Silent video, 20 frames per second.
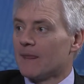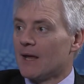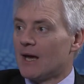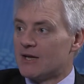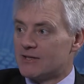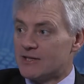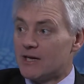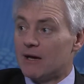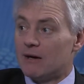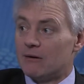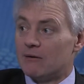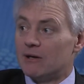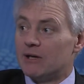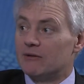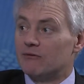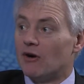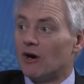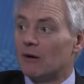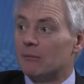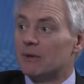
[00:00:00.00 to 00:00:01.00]
as our
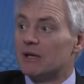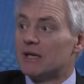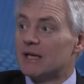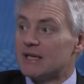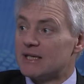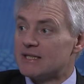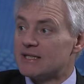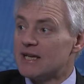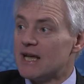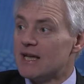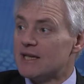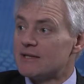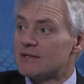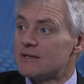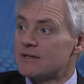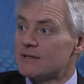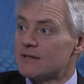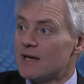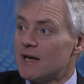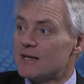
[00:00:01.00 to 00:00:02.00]
environment
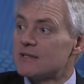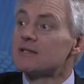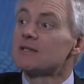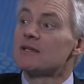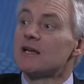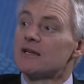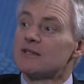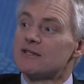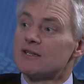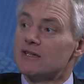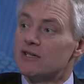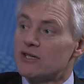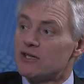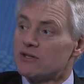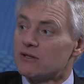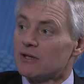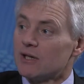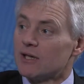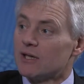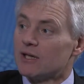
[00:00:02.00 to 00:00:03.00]
extends as it does
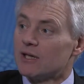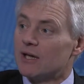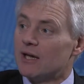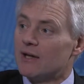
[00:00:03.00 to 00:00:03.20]
initially.